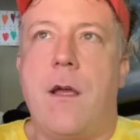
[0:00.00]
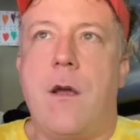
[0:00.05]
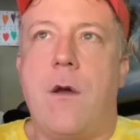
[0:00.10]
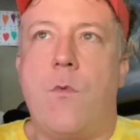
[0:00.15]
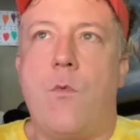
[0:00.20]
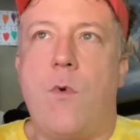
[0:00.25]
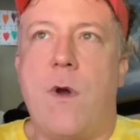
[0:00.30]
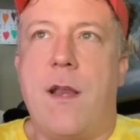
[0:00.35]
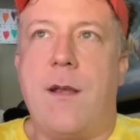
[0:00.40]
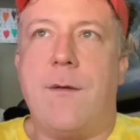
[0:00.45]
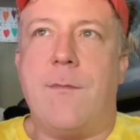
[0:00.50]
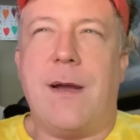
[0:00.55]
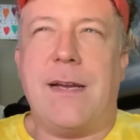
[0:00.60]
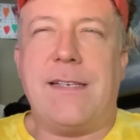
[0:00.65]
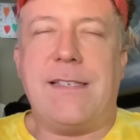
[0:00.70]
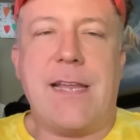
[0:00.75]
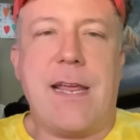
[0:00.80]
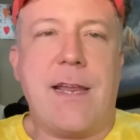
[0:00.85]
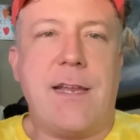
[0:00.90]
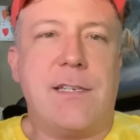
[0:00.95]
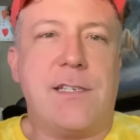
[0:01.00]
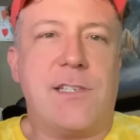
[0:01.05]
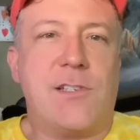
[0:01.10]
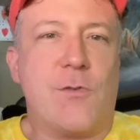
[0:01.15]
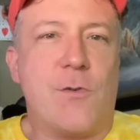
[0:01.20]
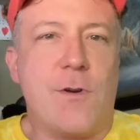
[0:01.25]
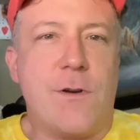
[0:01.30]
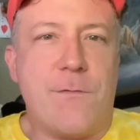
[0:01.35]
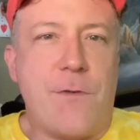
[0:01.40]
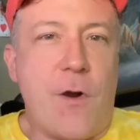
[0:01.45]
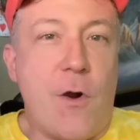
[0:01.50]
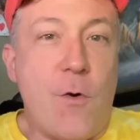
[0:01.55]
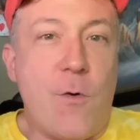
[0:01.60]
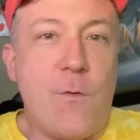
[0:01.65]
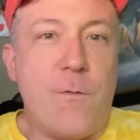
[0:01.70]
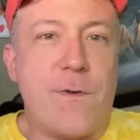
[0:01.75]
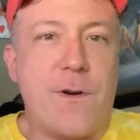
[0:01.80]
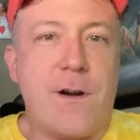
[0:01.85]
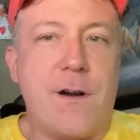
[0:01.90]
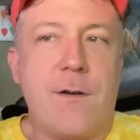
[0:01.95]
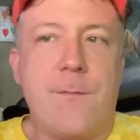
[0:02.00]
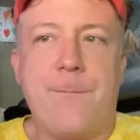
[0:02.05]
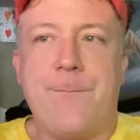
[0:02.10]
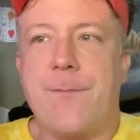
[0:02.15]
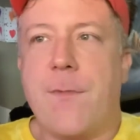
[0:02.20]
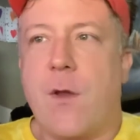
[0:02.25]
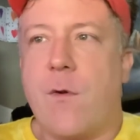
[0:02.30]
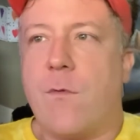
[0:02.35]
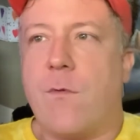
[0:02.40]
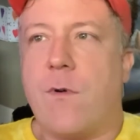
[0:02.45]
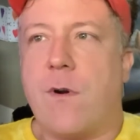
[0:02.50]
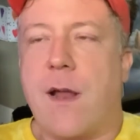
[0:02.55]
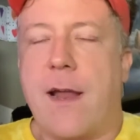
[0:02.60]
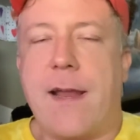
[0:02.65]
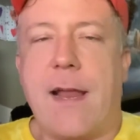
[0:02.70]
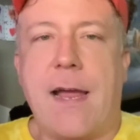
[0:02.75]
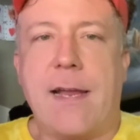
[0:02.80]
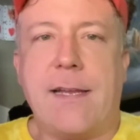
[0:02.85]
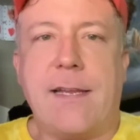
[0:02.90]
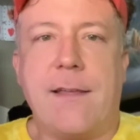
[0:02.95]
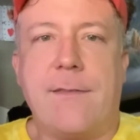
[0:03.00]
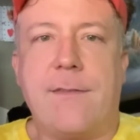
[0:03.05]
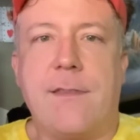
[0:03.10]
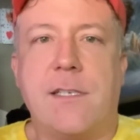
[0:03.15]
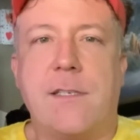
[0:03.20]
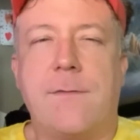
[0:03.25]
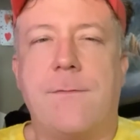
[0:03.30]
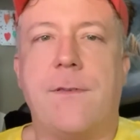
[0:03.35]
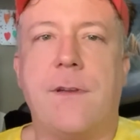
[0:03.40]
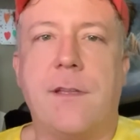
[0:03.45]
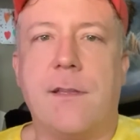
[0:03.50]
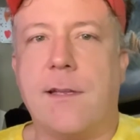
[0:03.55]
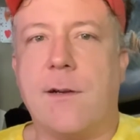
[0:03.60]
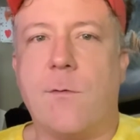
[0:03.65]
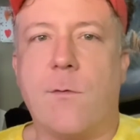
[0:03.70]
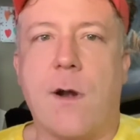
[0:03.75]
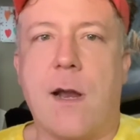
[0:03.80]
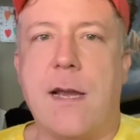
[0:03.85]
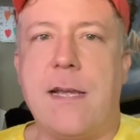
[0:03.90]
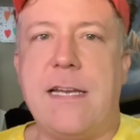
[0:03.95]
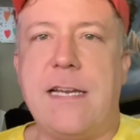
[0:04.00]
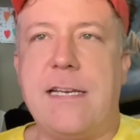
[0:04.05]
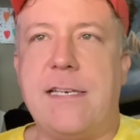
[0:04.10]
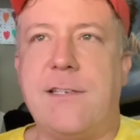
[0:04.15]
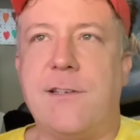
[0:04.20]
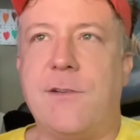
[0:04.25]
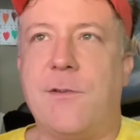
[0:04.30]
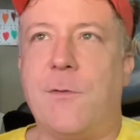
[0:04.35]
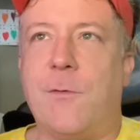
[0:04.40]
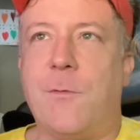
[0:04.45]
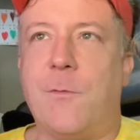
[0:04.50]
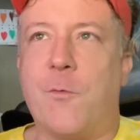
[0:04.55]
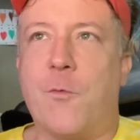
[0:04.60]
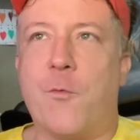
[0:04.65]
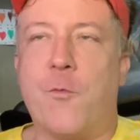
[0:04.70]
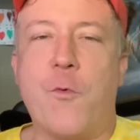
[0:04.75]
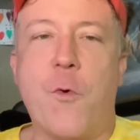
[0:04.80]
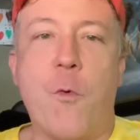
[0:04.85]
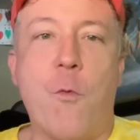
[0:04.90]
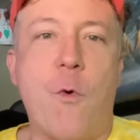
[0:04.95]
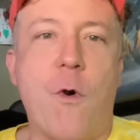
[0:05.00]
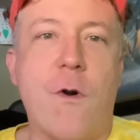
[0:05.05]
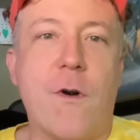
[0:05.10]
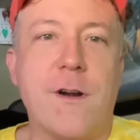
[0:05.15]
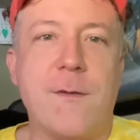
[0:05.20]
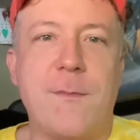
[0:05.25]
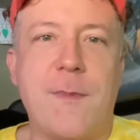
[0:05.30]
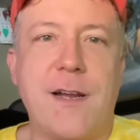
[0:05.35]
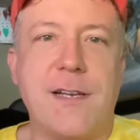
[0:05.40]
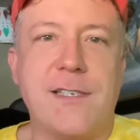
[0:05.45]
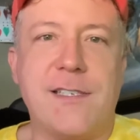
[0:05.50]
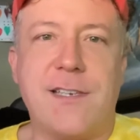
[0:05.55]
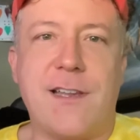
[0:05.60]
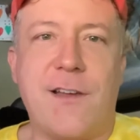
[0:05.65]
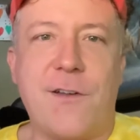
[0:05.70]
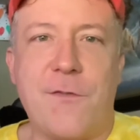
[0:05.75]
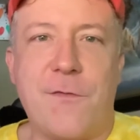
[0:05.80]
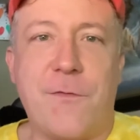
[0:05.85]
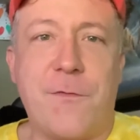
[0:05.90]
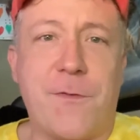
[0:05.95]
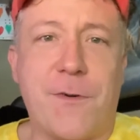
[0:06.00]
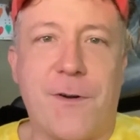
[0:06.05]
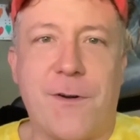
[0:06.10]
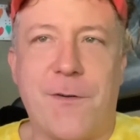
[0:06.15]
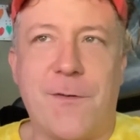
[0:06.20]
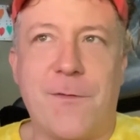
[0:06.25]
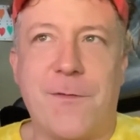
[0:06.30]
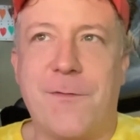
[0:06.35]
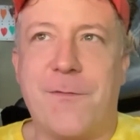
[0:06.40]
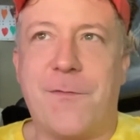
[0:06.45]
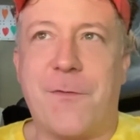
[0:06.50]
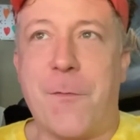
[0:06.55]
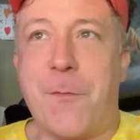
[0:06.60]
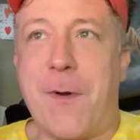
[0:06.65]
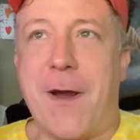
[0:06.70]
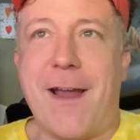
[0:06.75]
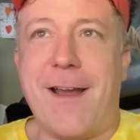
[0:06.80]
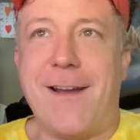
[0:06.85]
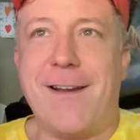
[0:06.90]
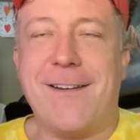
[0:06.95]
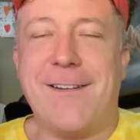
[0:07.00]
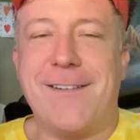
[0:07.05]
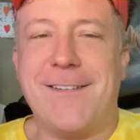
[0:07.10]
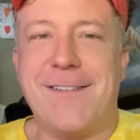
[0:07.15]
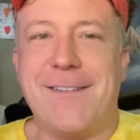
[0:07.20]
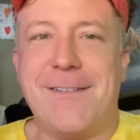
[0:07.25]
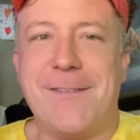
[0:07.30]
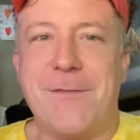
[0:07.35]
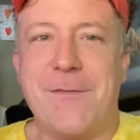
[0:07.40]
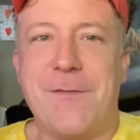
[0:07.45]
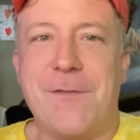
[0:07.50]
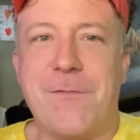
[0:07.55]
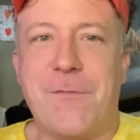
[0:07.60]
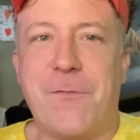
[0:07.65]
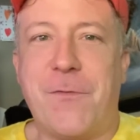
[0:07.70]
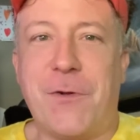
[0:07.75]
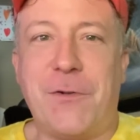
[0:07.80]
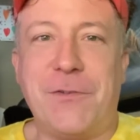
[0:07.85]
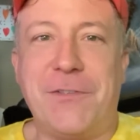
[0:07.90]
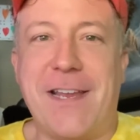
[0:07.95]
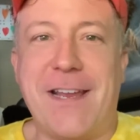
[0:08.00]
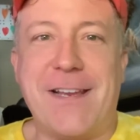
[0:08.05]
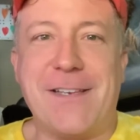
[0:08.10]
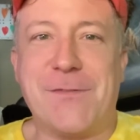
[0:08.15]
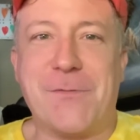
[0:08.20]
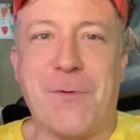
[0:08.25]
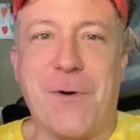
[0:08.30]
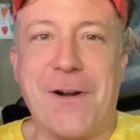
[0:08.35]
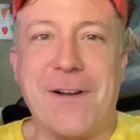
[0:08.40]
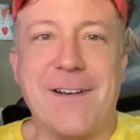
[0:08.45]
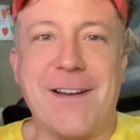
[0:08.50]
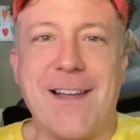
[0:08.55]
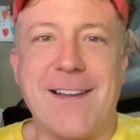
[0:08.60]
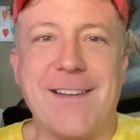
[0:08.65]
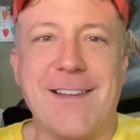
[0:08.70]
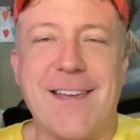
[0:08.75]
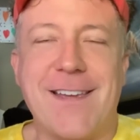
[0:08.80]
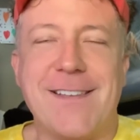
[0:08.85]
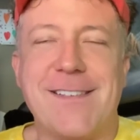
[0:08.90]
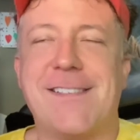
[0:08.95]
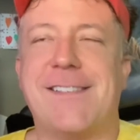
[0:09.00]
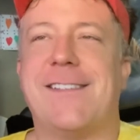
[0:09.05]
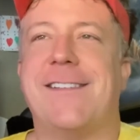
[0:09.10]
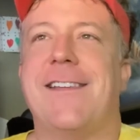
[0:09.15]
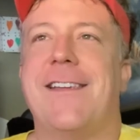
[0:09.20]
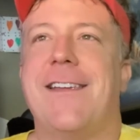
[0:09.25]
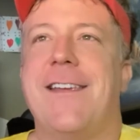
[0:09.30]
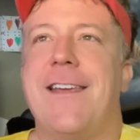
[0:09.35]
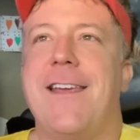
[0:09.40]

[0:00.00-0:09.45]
when my day is sort of over, where I get this feeling where I need to reward myself for my full day's work, I guess.